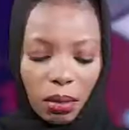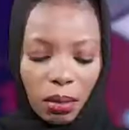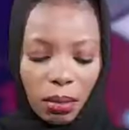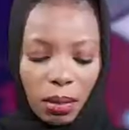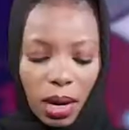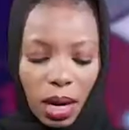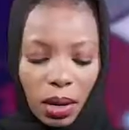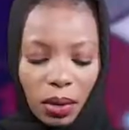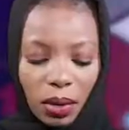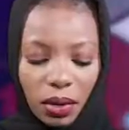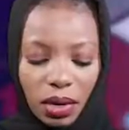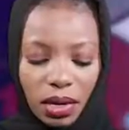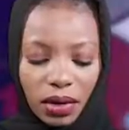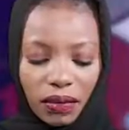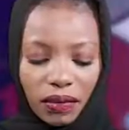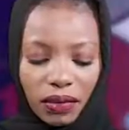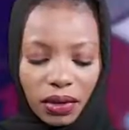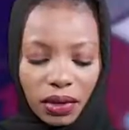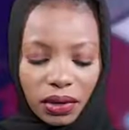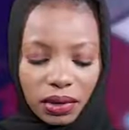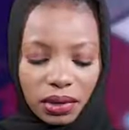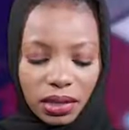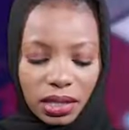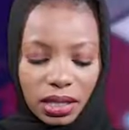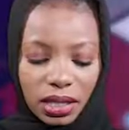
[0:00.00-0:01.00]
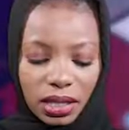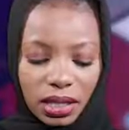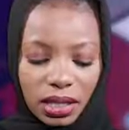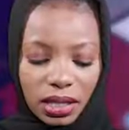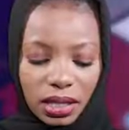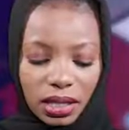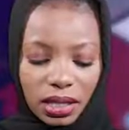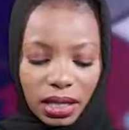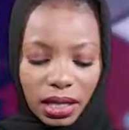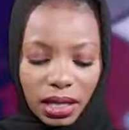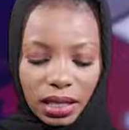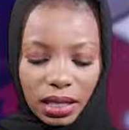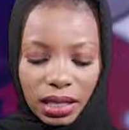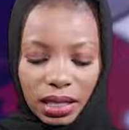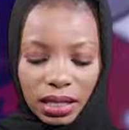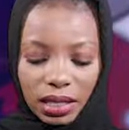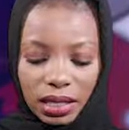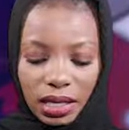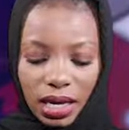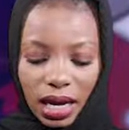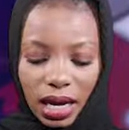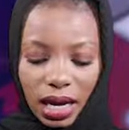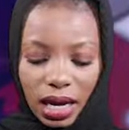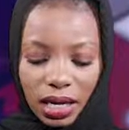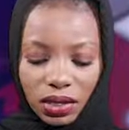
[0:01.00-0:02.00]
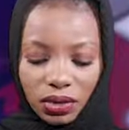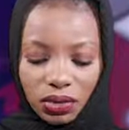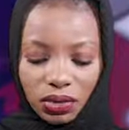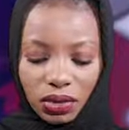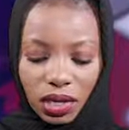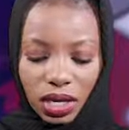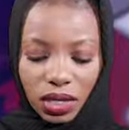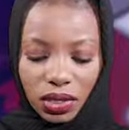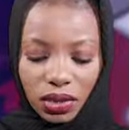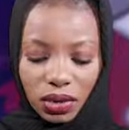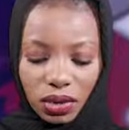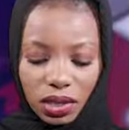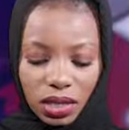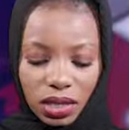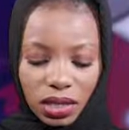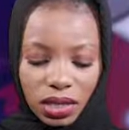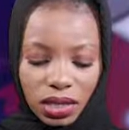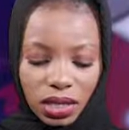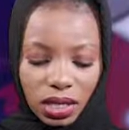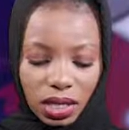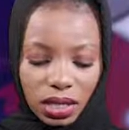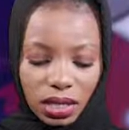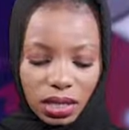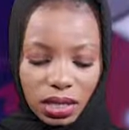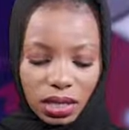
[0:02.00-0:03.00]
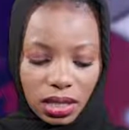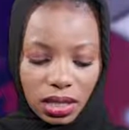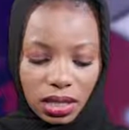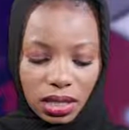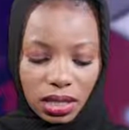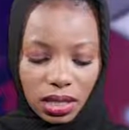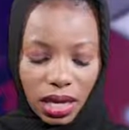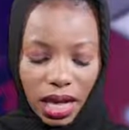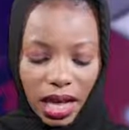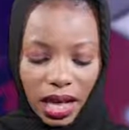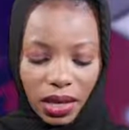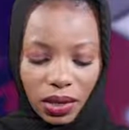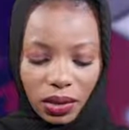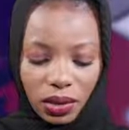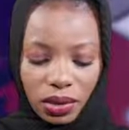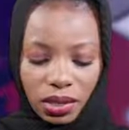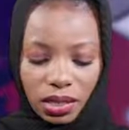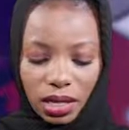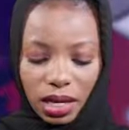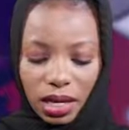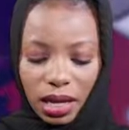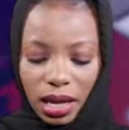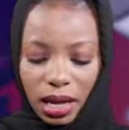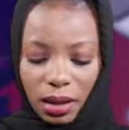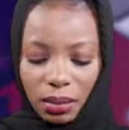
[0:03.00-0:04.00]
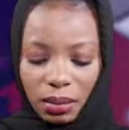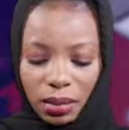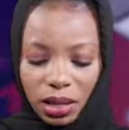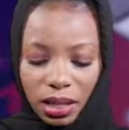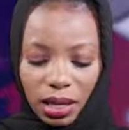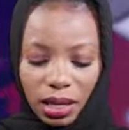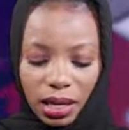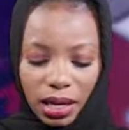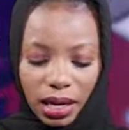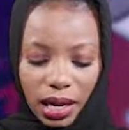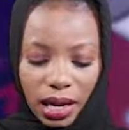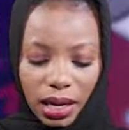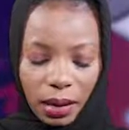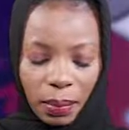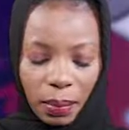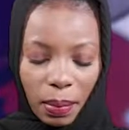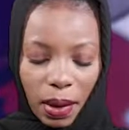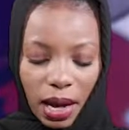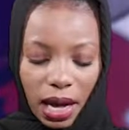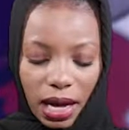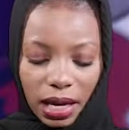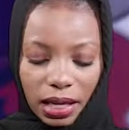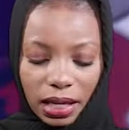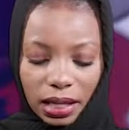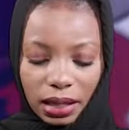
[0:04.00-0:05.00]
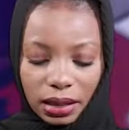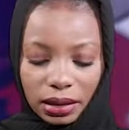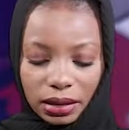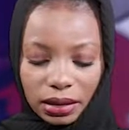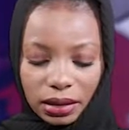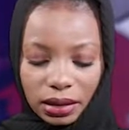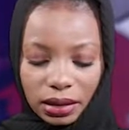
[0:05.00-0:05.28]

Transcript: Magu revealed this in a letter addressed to the Justice Ayo Salami-led panel